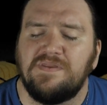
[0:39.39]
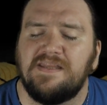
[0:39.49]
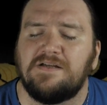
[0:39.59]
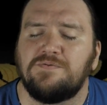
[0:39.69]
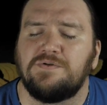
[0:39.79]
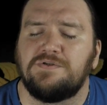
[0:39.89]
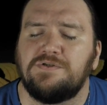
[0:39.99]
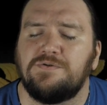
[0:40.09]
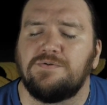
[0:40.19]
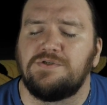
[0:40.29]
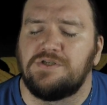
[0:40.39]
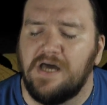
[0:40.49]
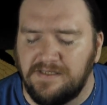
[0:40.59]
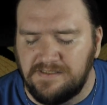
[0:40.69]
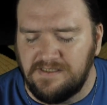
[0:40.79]
that will do
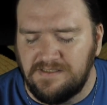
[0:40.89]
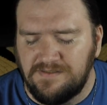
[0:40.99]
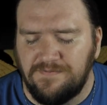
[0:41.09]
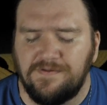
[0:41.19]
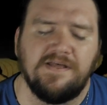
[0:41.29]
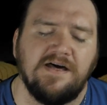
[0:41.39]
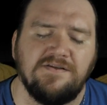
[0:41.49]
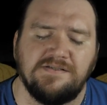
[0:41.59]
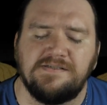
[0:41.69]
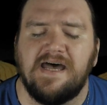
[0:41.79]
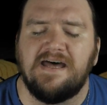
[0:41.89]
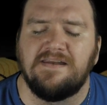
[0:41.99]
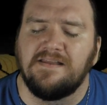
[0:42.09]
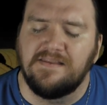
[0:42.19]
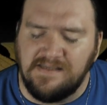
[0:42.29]
justice for the
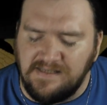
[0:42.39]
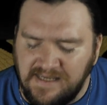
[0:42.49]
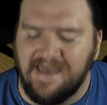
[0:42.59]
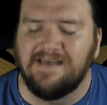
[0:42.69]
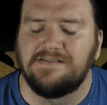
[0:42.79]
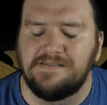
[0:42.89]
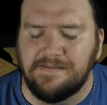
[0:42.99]
understanding, then yes.